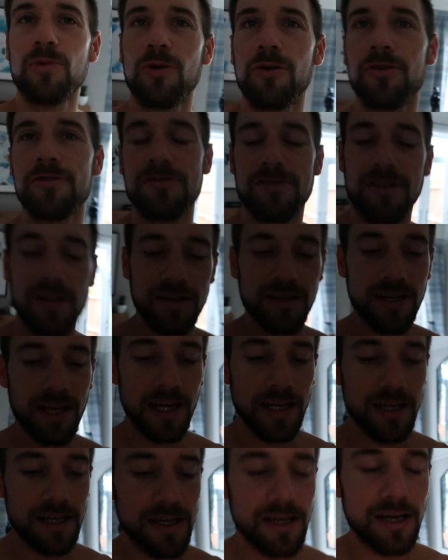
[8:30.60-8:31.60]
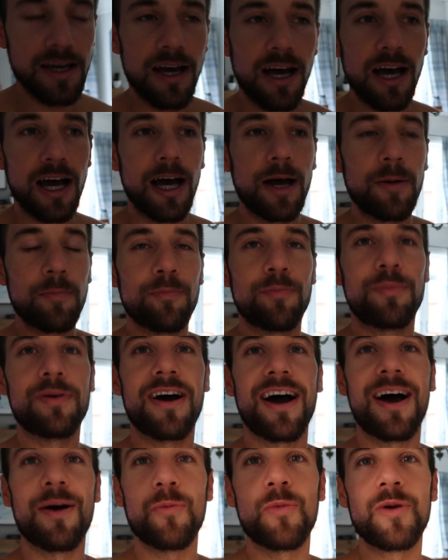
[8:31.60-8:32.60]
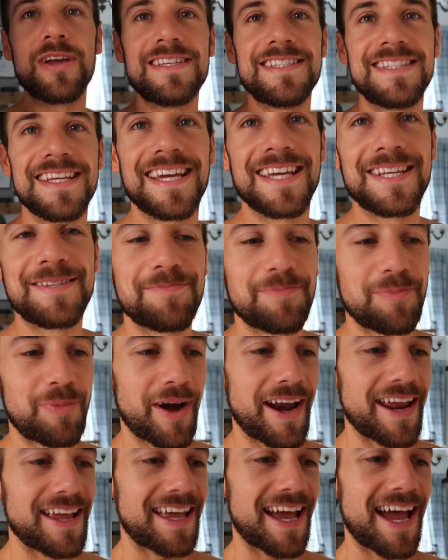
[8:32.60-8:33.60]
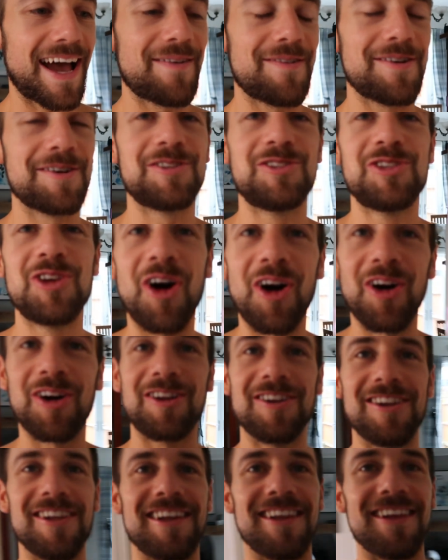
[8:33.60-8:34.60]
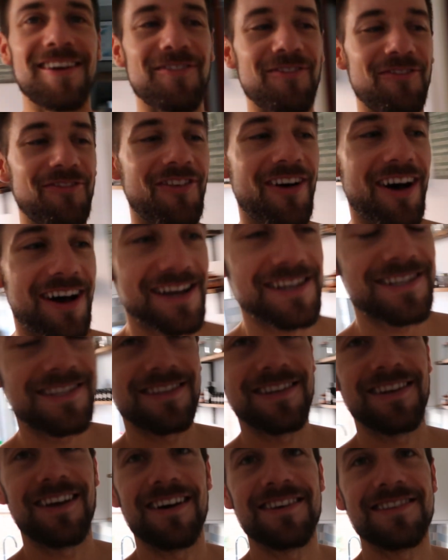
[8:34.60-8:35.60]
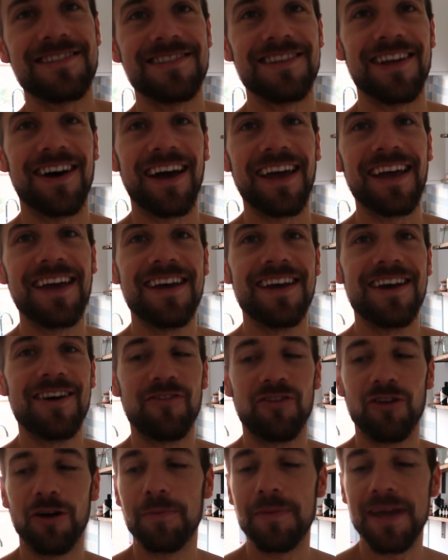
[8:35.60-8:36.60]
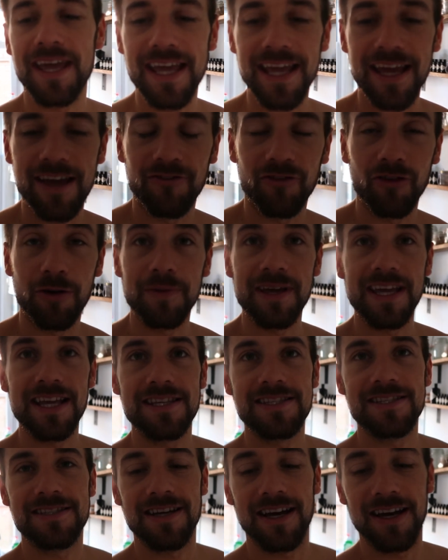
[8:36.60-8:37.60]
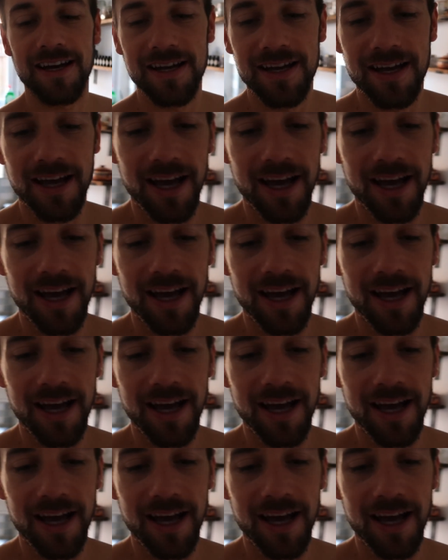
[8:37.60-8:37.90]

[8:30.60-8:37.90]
more on Sunday, um, but we did break our chocolate fast last night from from Easter.